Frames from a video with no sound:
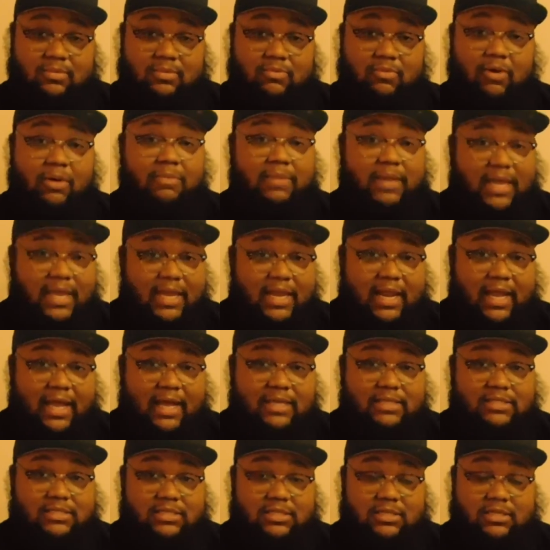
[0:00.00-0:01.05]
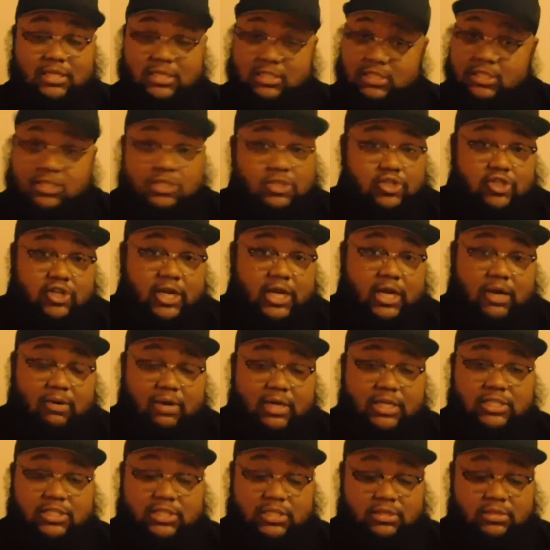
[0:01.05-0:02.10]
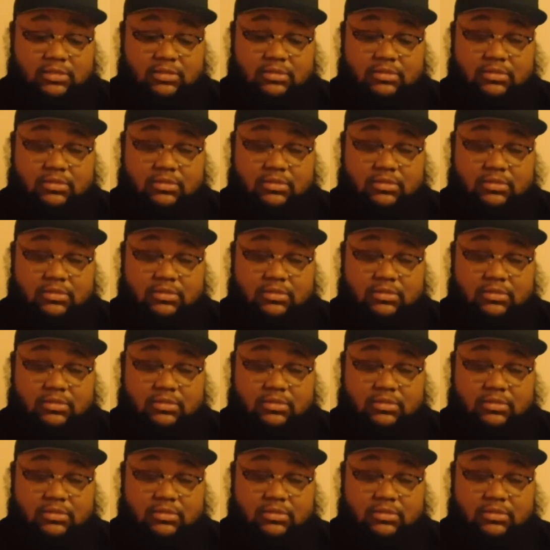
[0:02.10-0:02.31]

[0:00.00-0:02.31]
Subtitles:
Want me to give you the answer? Because it's a trick question.